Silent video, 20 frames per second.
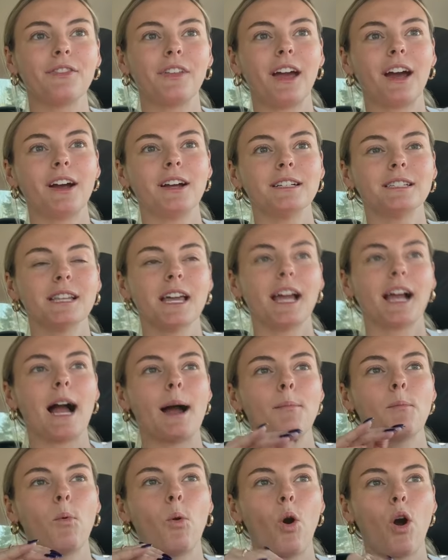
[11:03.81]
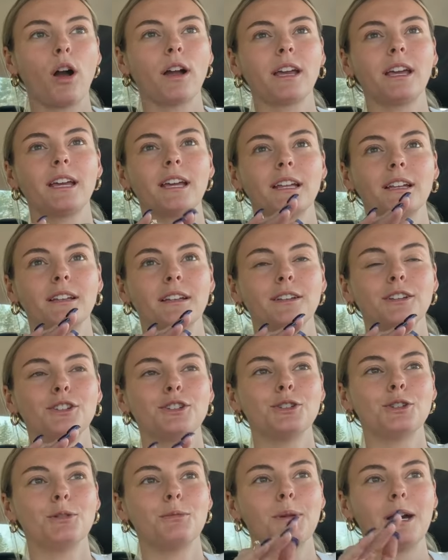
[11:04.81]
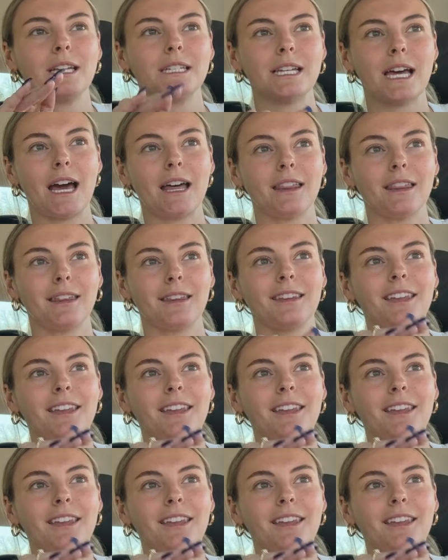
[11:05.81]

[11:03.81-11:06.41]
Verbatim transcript: there is like I'm walking to my death.